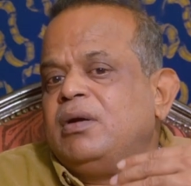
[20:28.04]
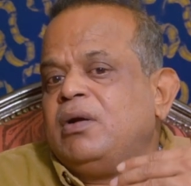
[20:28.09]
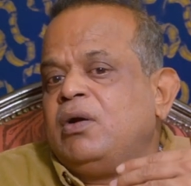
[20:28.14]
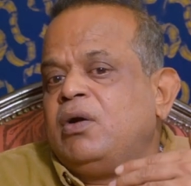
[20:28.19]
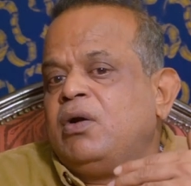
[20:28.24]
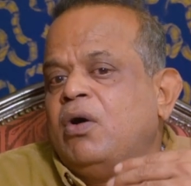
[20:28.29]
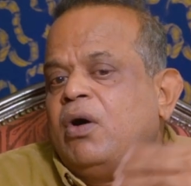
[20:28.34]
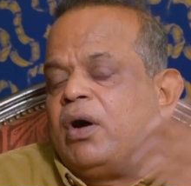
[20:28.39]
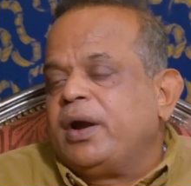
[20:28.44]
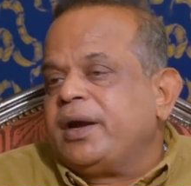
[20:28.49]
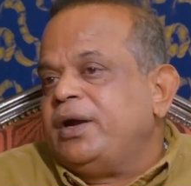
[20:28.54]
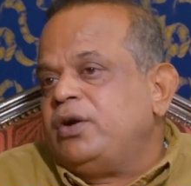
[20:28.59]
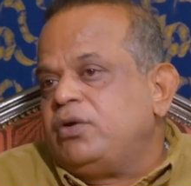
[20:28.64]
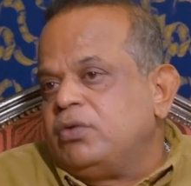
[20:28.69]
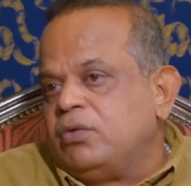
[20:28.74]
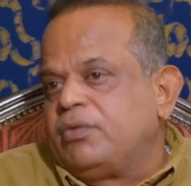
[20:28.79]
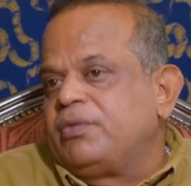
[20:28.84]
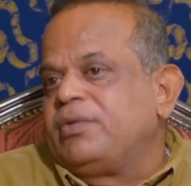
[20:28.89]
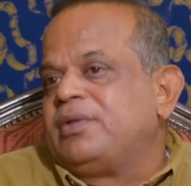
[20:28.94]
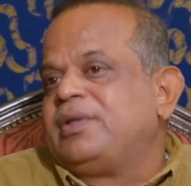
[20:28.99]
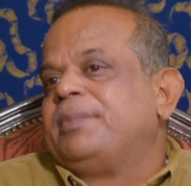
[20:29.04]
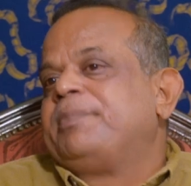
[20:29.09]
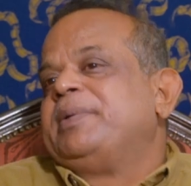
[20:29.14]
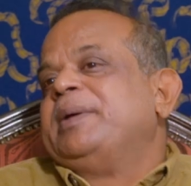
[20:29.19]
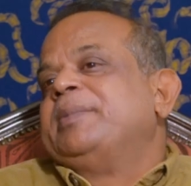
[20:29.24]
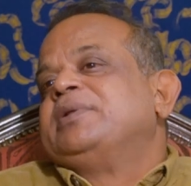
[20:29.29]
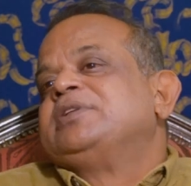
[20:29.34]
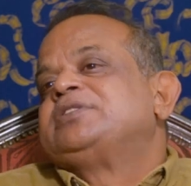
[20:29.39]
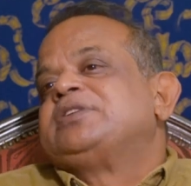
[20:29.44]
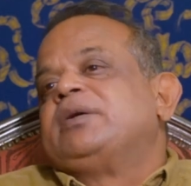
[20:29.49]
gone into the
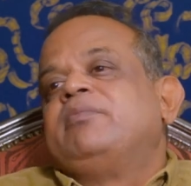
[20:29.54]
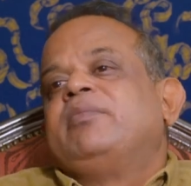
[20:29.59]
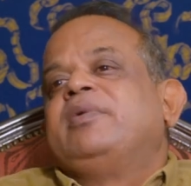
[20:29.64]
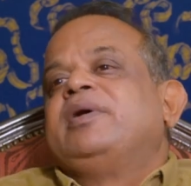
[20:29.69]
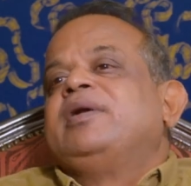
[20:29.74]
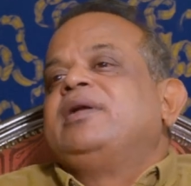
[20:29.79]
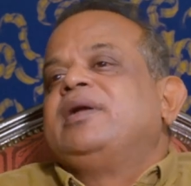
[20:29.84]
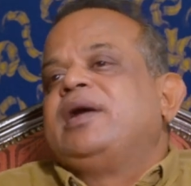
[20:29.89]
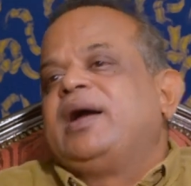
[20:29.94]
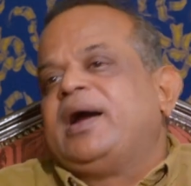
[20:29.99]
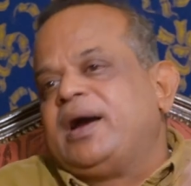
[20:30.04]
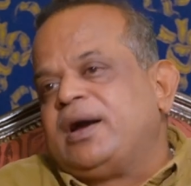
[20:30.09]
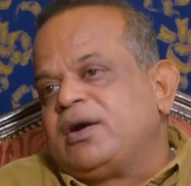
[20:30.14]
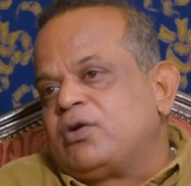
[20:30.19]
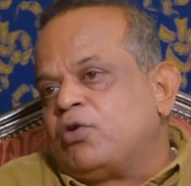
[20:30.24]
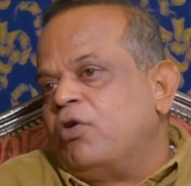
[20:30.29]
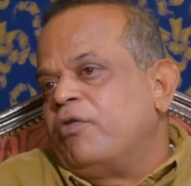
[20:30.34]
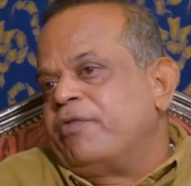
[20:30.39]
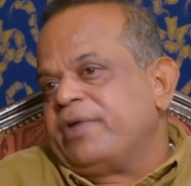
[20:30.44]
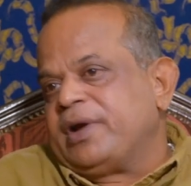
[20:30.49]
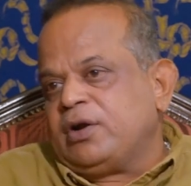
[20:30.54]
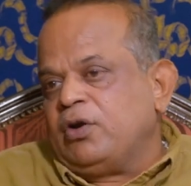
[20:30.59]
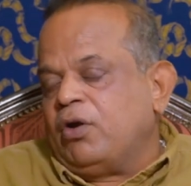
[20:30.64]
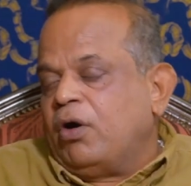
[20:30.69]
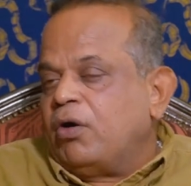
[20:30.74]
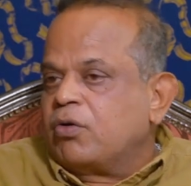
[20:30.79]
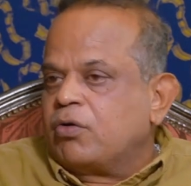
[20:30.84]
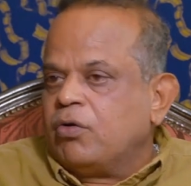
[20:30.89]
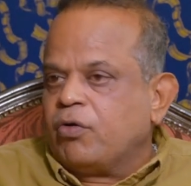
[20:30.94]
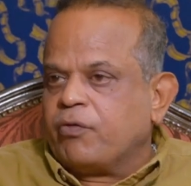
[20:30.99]
people, someone had COVID,
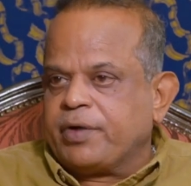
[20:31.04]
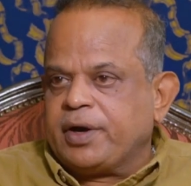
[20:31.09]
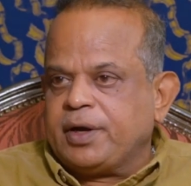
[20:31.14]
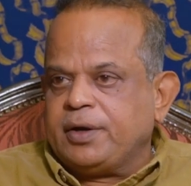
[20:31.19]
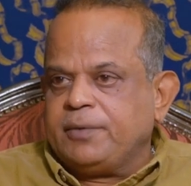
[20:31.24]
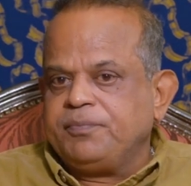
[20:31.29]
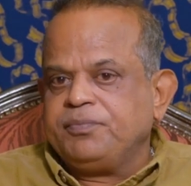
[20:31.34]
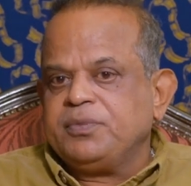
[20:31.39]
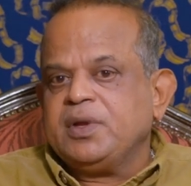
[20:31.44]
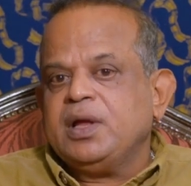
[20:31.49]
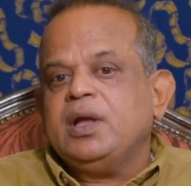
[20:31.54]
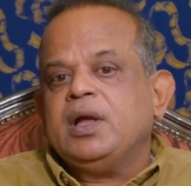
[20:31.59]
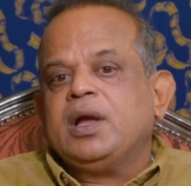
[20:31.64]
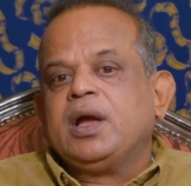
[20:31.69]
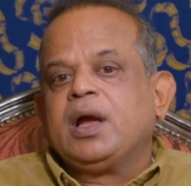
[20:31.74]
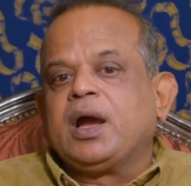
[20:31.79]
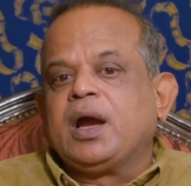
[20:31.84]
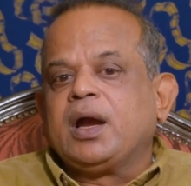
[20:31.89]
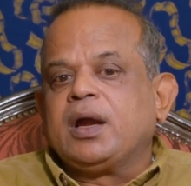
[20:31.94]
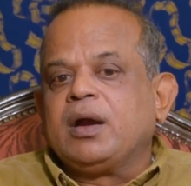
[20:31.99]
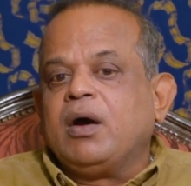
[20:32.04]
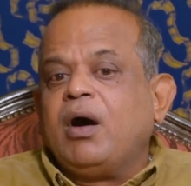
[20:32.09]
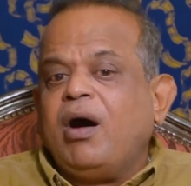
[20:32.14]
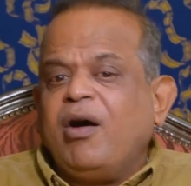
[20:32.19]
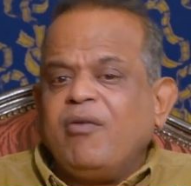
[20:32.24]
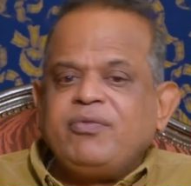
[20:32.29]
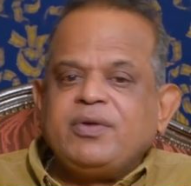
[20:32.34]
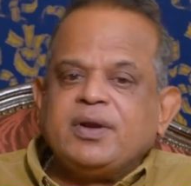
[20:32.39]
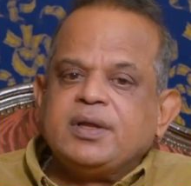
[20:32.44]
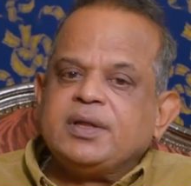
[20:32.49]
long COVID, and
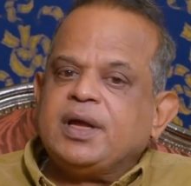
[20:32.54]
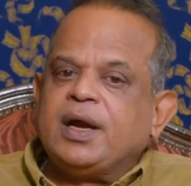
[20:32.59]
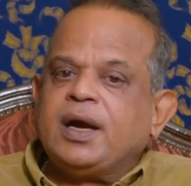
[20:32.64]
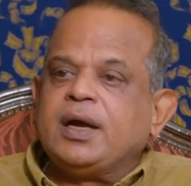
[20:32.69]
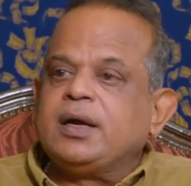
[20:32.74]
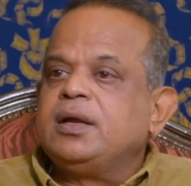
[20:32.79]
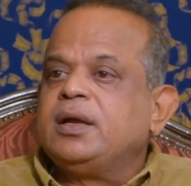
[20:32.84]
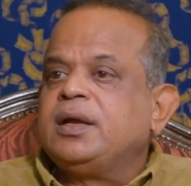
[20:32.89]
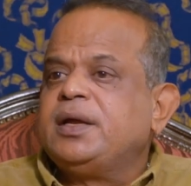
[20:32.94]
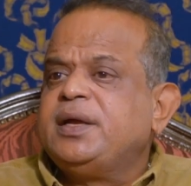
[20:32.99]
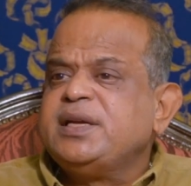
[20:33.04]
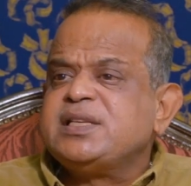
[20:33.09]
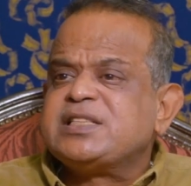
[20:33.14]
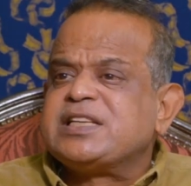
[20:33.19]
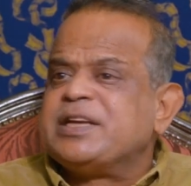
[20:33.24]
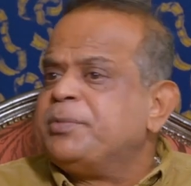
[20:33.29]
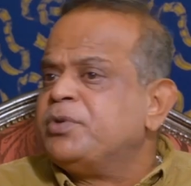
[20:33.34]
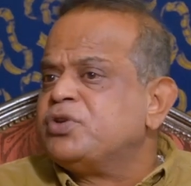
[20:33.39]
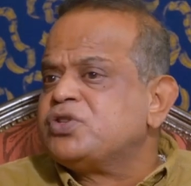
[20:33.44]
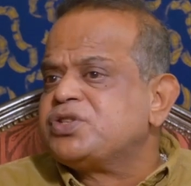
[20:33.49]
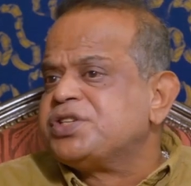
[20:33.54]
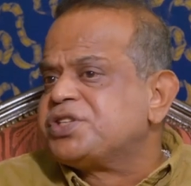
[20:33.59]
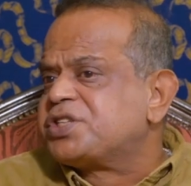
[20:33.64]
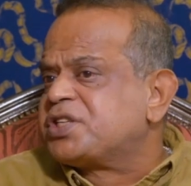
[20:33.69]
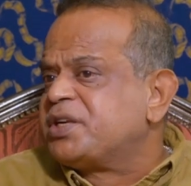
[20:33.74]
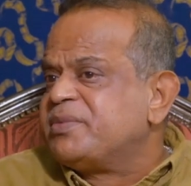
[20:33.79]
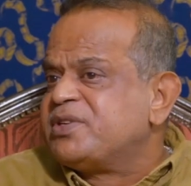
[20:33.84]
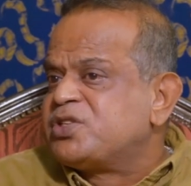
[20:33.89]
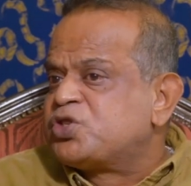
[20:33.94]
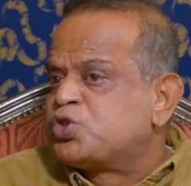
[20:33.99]
after that, his immune
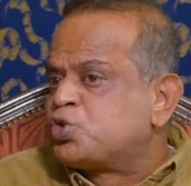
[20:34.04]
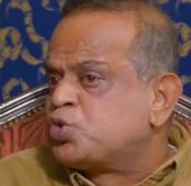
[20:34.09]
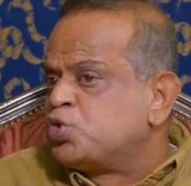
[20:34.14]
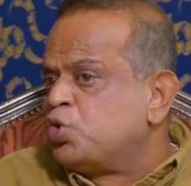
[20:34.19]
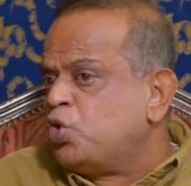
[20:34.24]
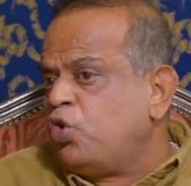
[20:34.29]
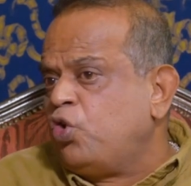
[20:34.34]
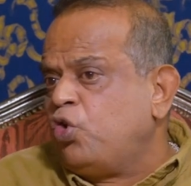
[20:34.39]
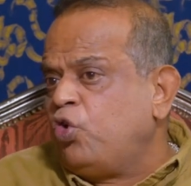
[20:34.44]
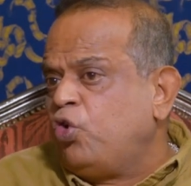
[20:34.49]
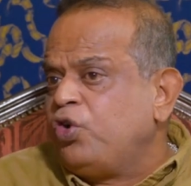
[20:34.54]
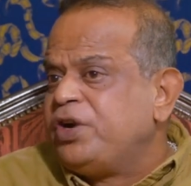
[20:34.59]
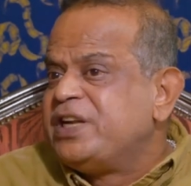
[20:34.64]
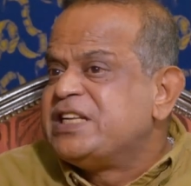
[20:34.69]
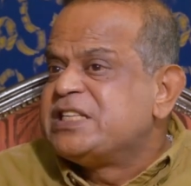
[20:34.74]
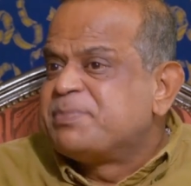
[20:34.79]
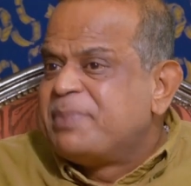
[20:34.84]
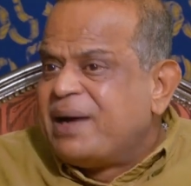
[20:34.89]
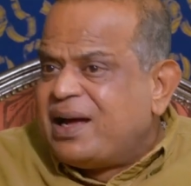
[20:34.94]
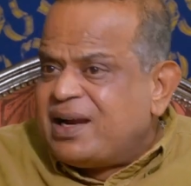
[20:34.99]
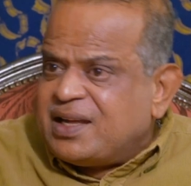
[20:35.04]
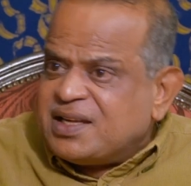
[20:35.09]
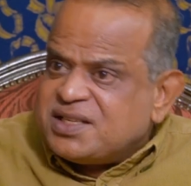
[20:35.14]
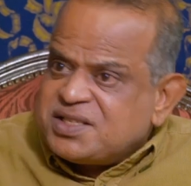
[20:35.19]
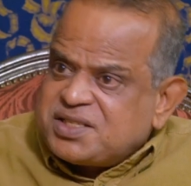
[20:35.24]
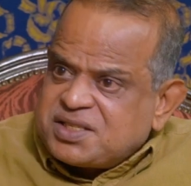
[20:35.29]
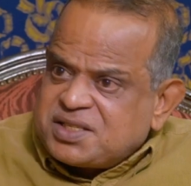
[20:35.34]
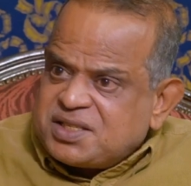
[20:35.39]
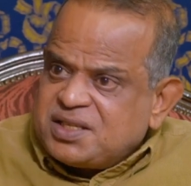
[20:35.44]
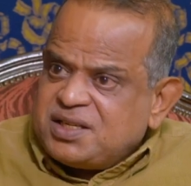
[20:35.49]
system is so
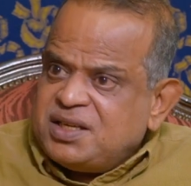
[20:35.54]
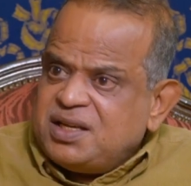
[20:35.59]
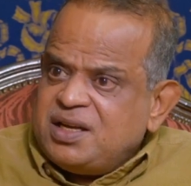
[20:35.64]
disbalanced.